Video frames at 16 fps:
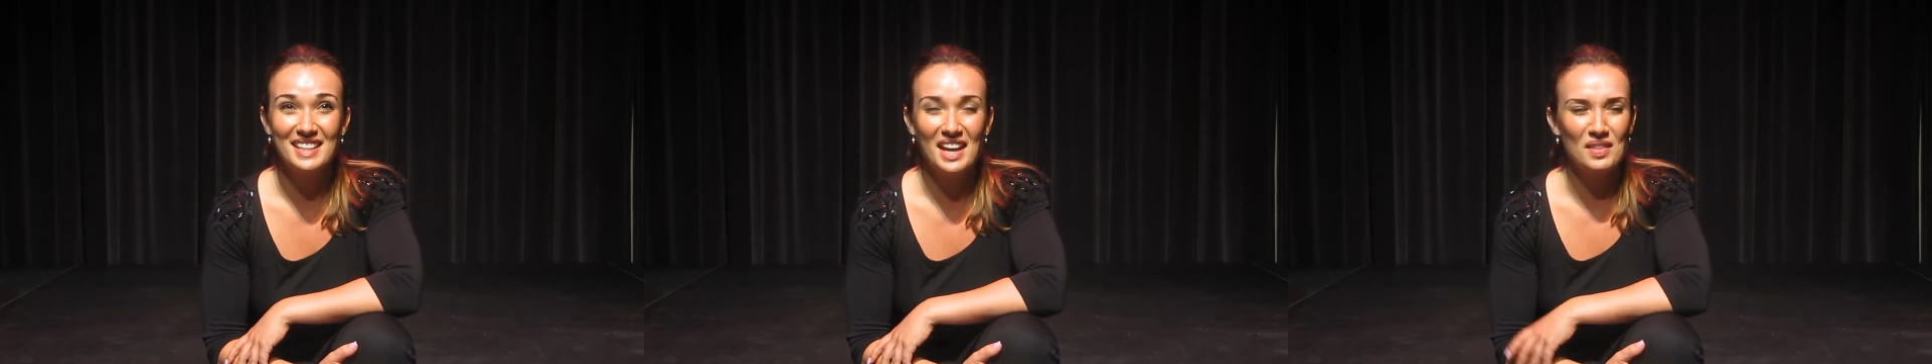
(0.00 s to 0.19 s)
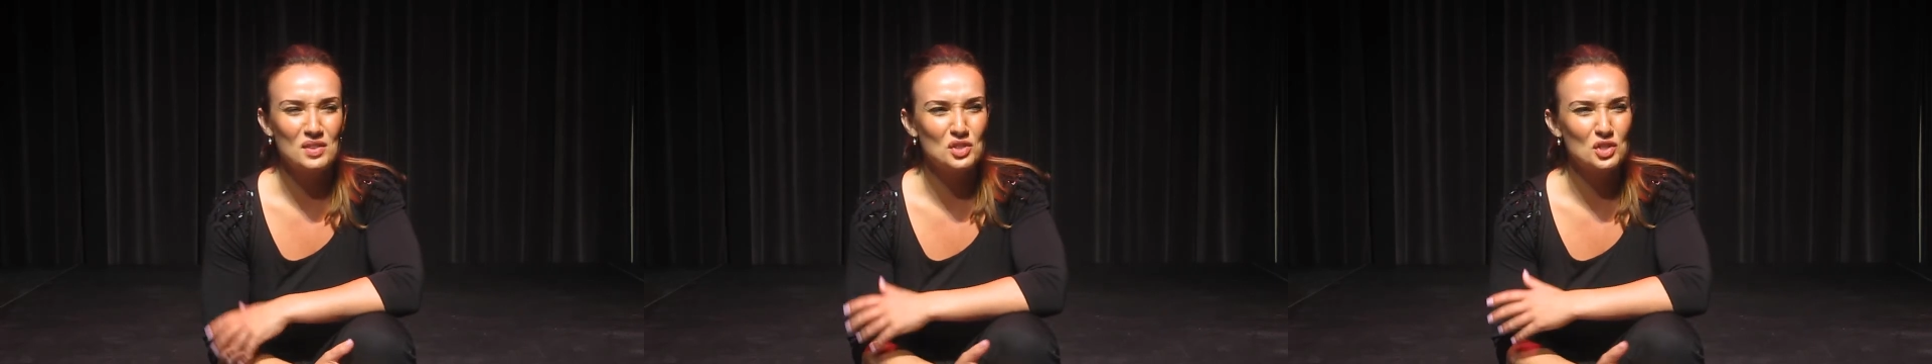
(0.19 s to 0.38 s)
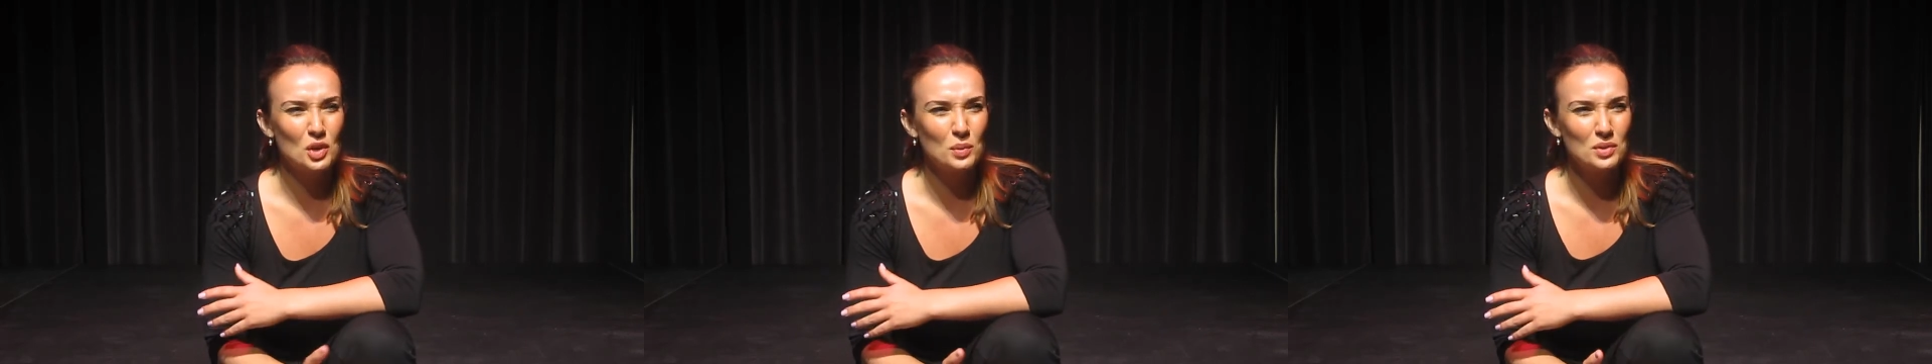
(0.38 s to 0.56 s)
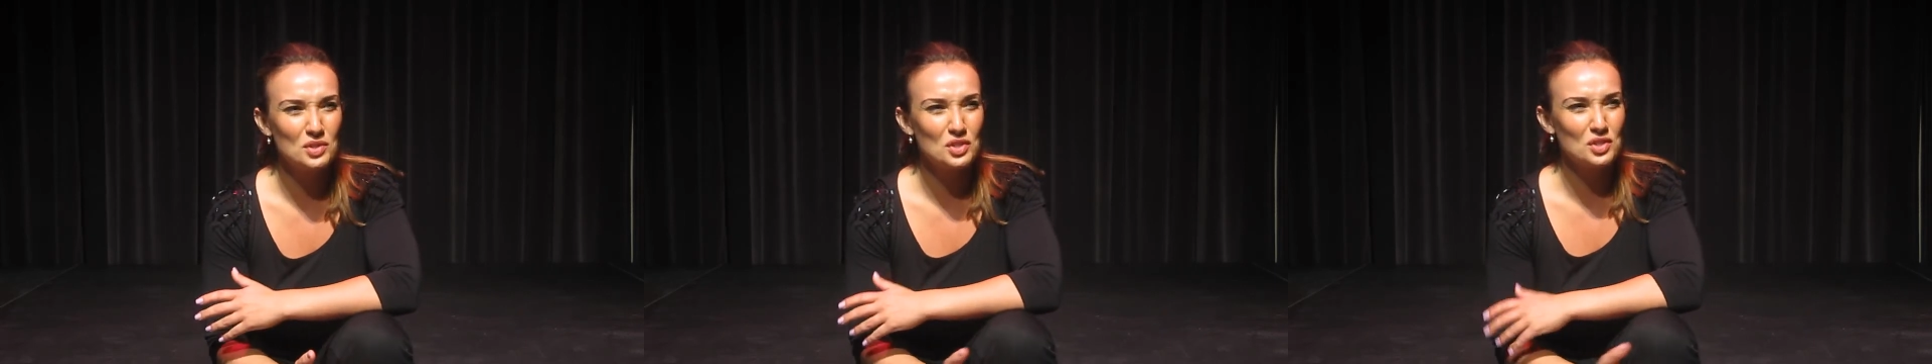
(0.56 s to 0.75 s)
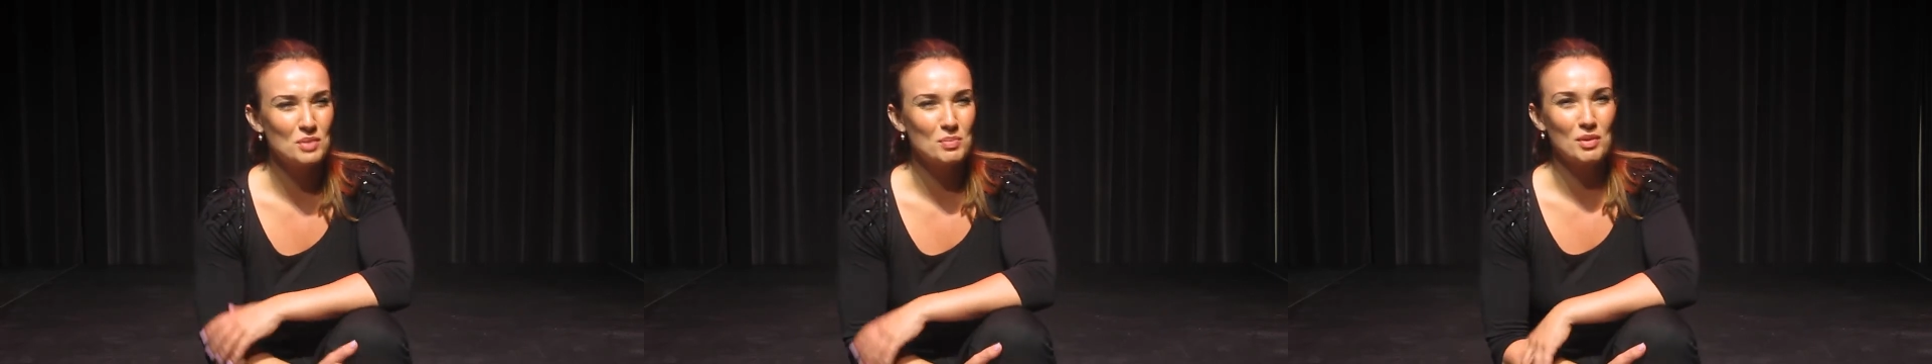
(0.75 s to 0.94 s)
Yeah, the show was
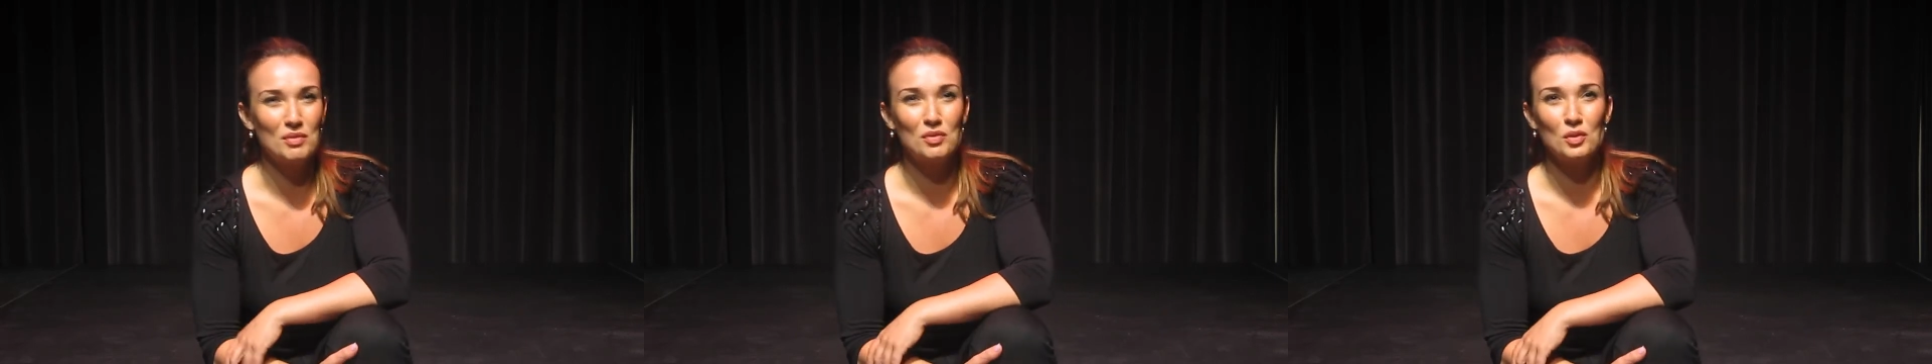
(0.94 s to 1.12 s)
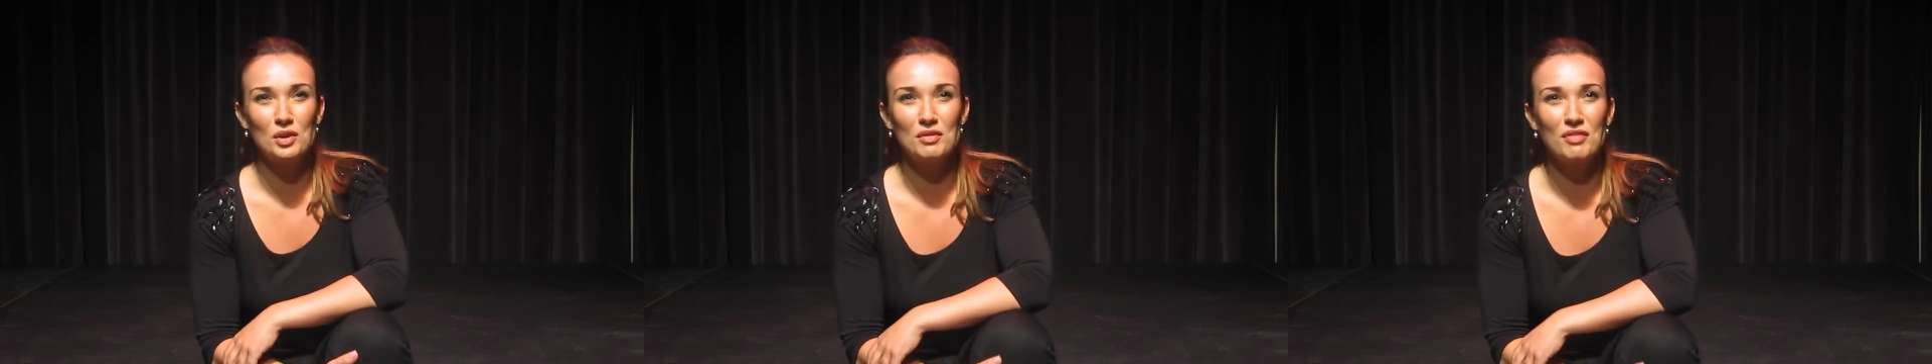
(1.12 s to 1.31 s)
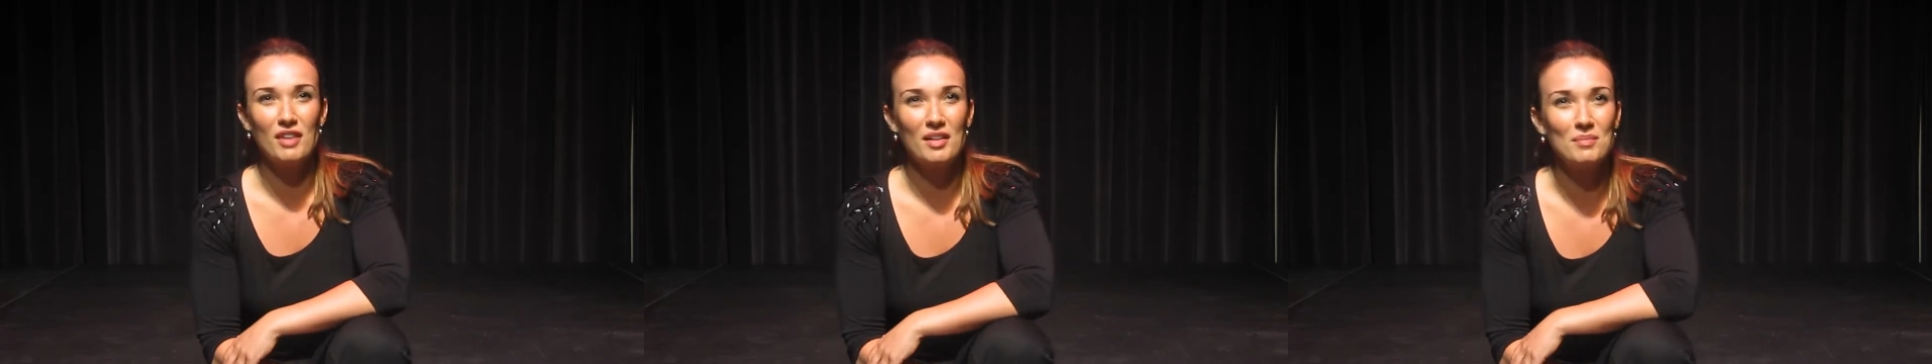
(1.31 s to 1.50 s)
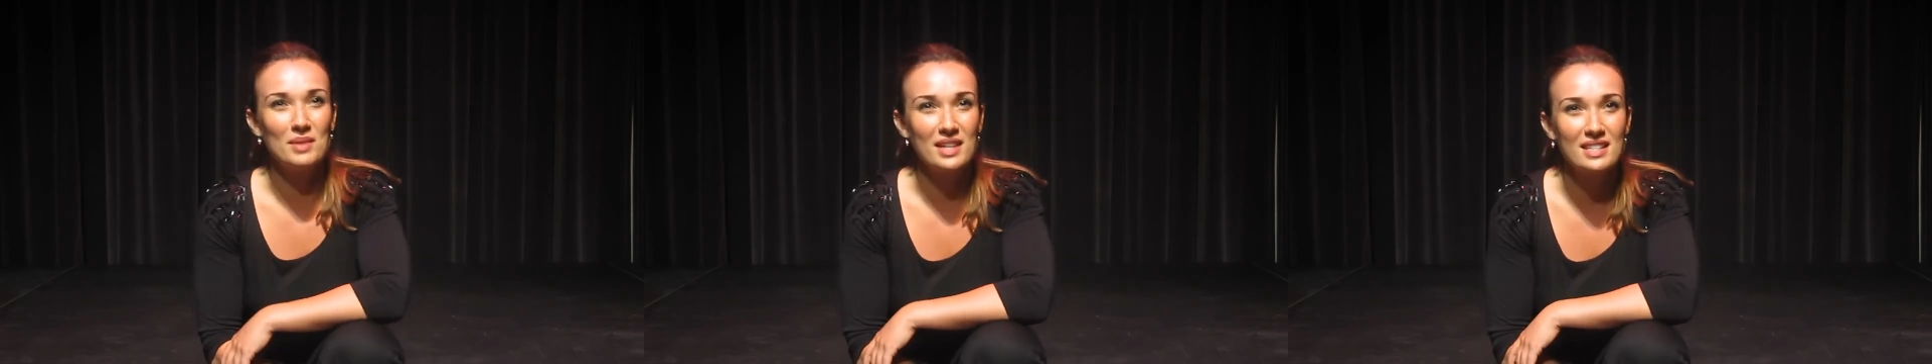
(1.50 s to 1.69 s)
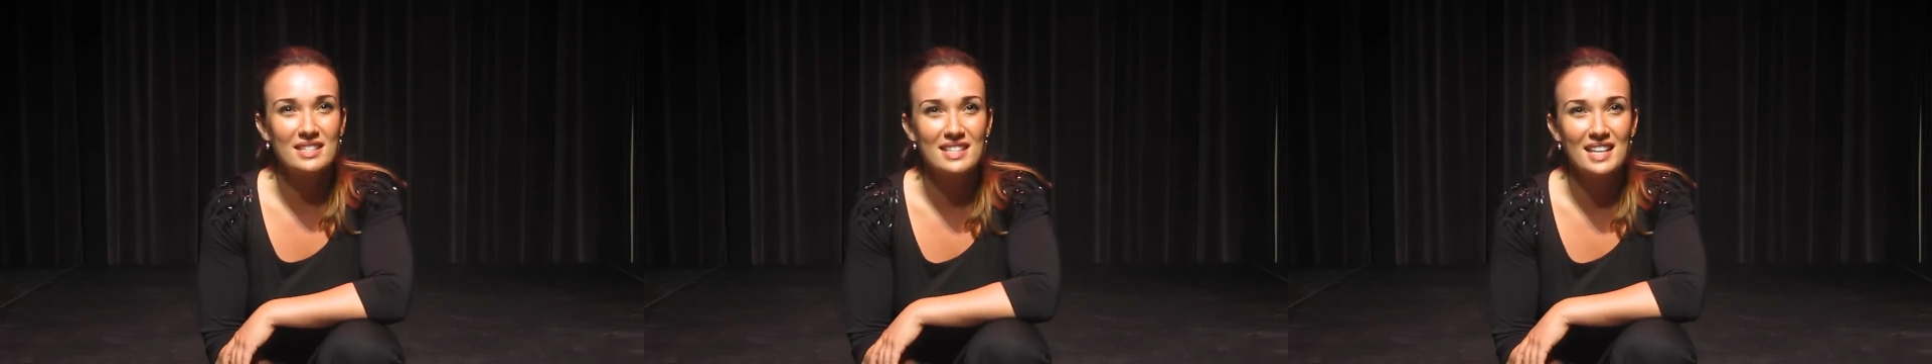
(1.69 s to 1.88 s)
just about 45
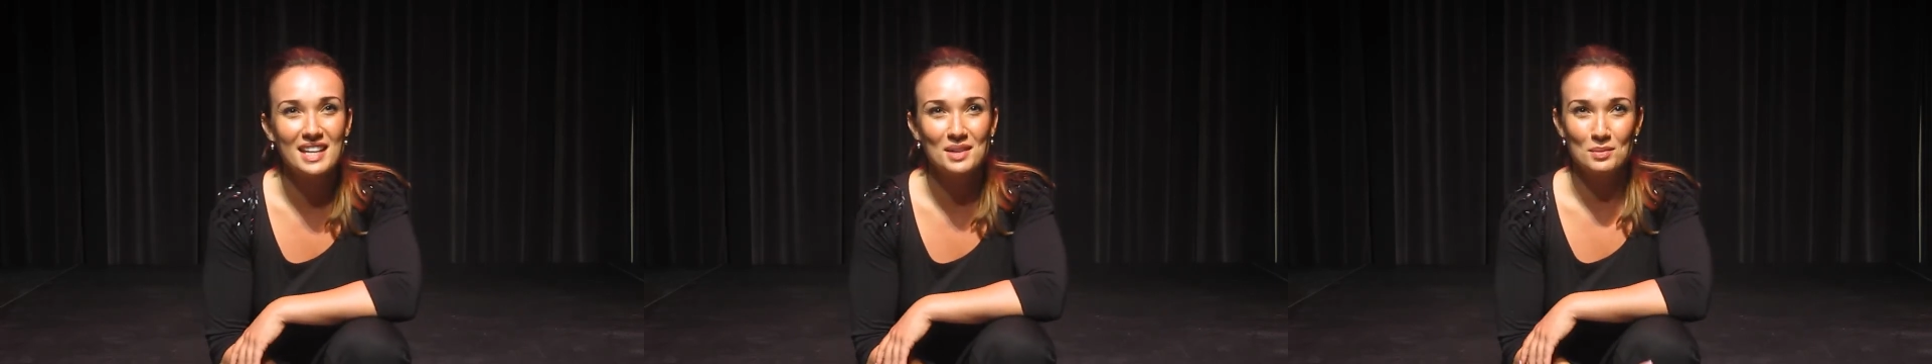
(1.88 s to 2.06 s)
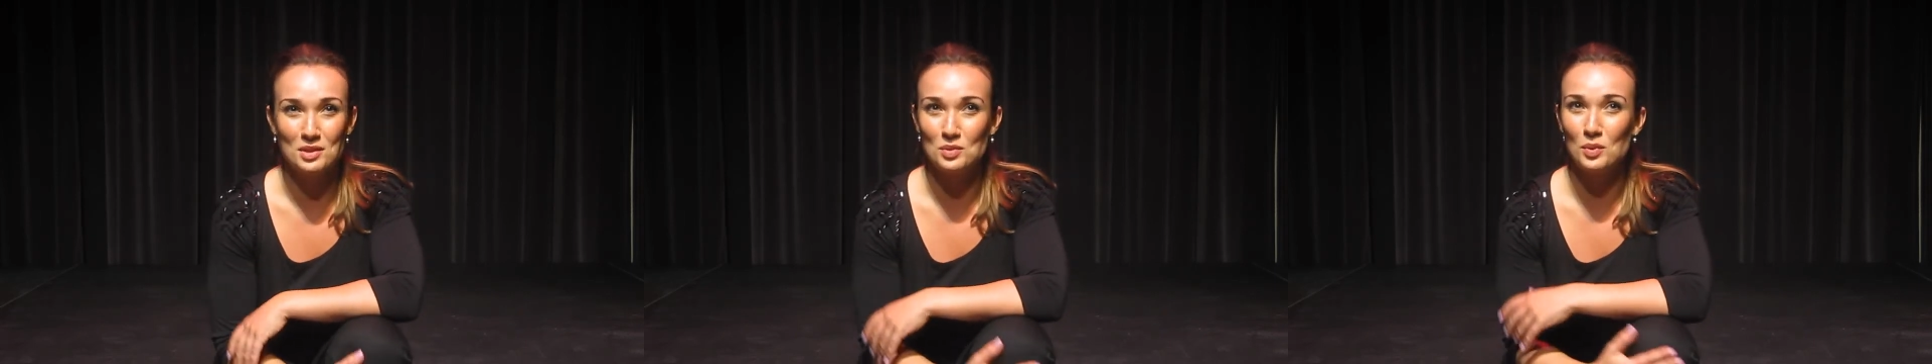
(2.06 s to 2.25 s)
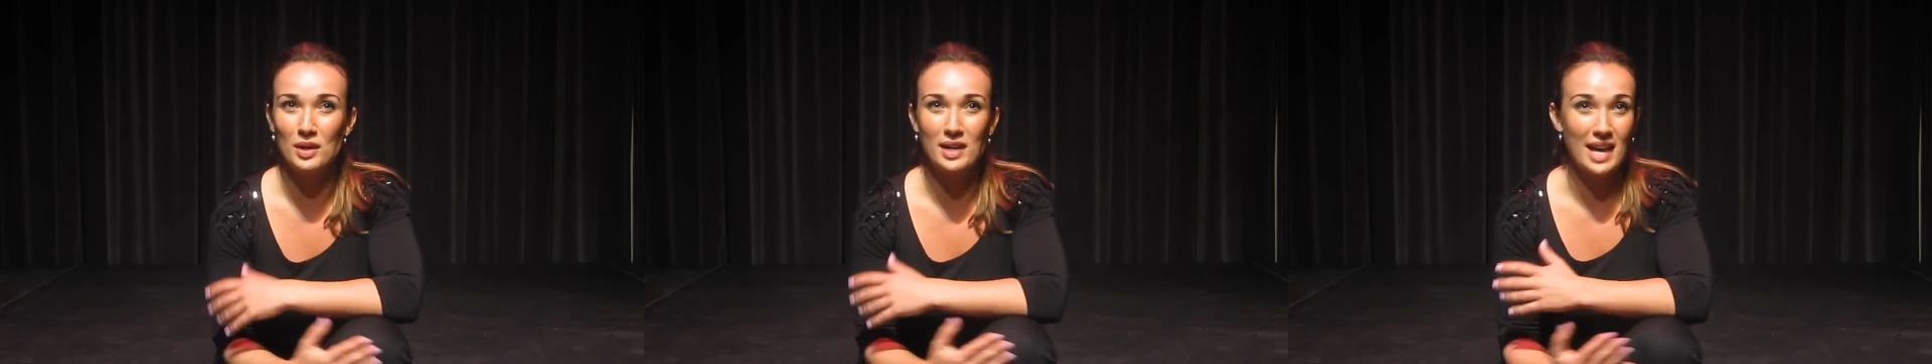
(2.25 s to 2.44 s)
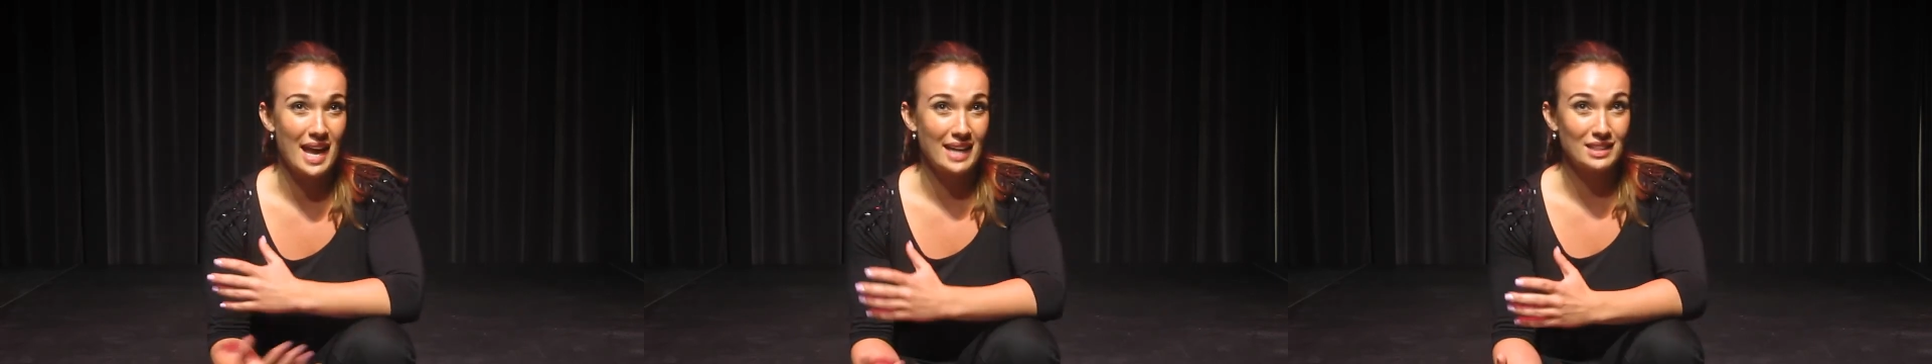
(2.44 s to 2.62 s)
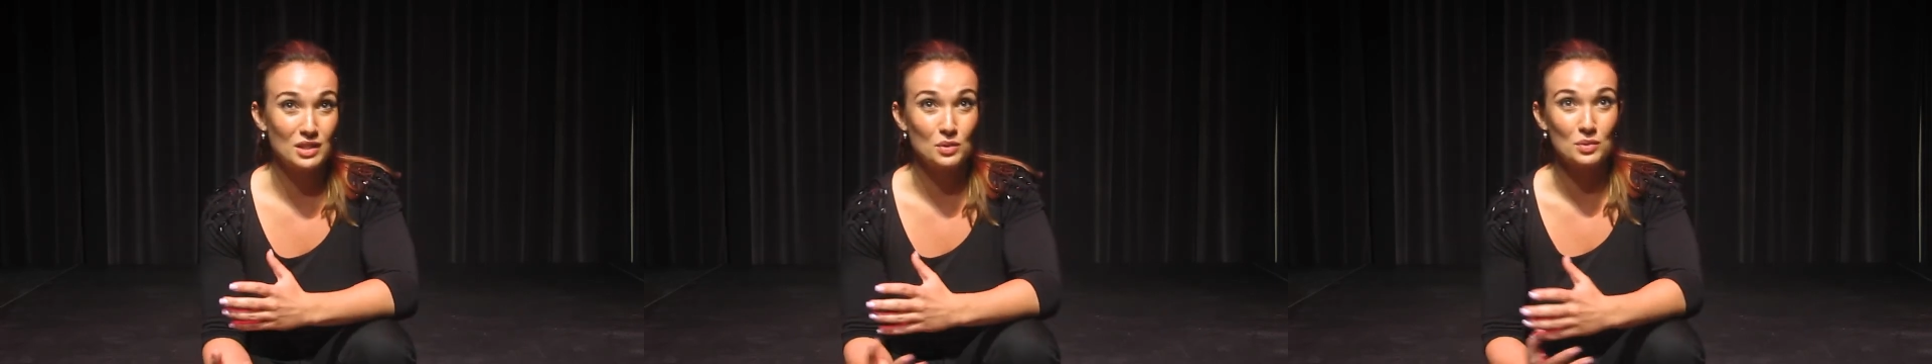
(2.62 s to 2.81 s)
minutes then. It was one act.